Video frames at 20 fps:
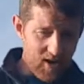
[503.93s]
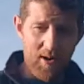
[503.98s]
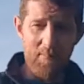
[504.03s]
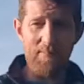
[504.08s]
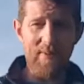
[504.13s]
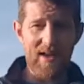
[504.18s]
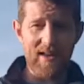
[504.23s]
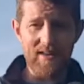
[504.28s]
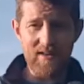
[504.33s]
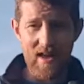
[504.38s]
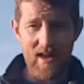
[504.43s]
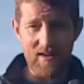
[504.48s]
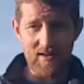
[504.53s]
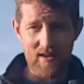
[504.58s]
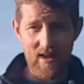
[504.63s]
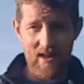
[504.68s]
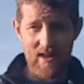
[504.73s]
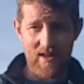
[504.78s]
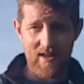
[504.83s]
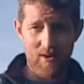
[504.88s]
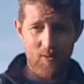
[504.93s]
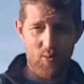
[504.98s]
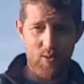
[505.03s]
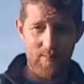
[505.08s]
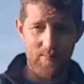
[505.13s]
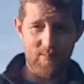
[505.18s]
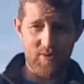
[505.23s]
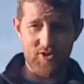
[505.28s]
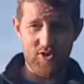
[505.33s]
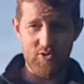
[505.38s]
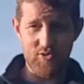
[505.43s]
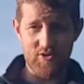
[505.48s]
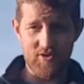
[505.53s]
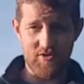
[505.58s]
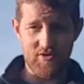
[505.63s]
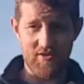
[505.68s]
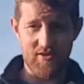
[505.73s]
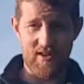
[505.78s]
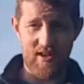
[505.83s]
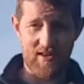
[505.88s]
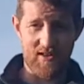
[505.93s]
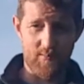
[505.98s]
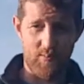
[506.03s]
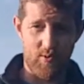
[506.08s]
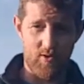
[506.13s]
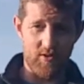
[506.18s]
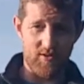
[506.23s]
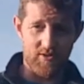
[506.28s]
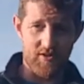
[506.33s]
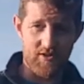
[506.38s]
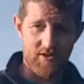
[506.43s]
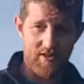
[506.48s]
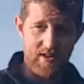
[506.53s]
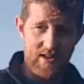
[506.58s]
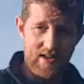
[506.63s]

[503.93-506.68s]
main wheat producers and exporters.